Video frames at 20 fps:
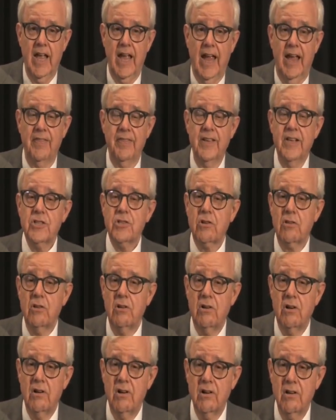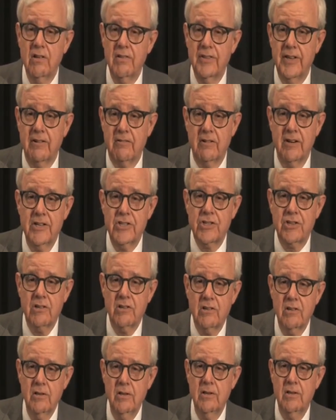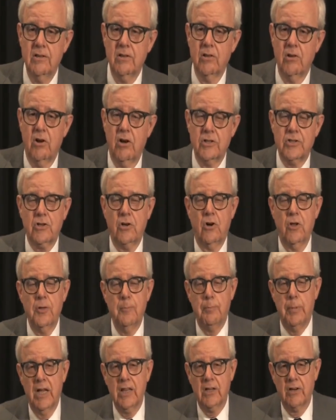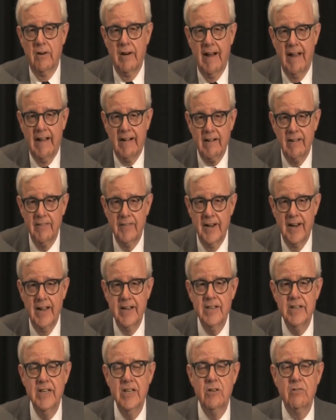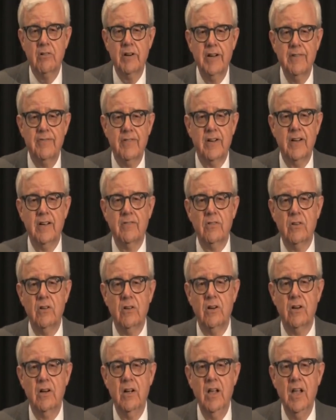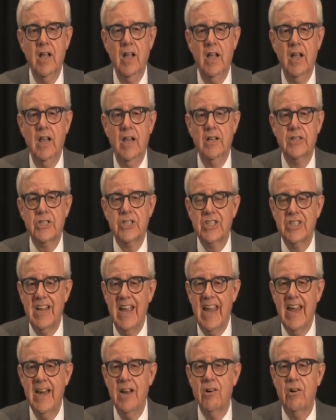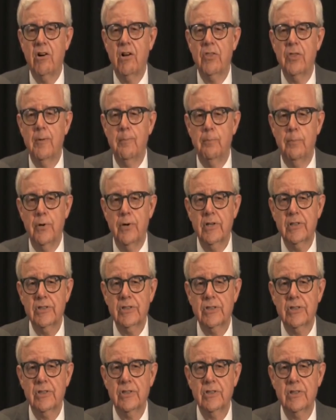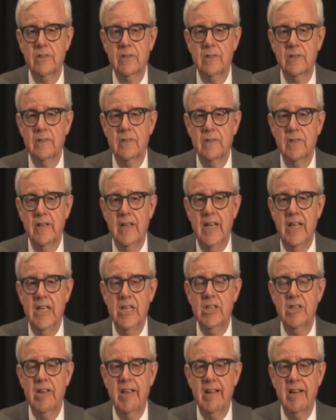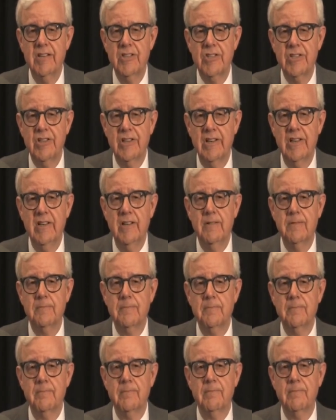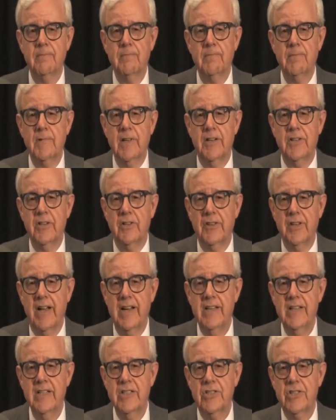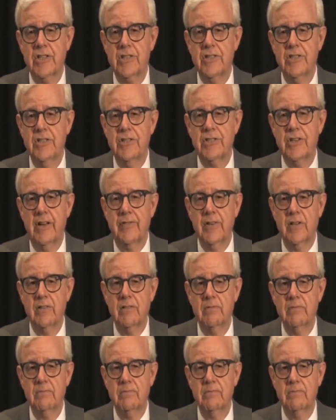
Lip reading: and this law, the original law, it's called the Butler Act, the 1925 law, stayed on the books in Tennessee until 1967.